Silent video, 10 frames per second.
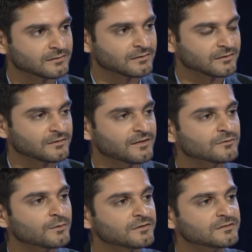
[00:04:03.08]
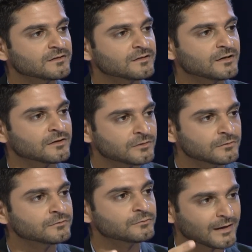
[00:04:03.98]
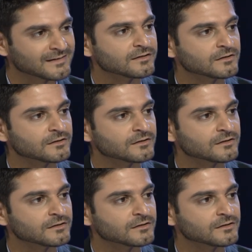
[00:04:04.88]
So that's why you say the who to exhale.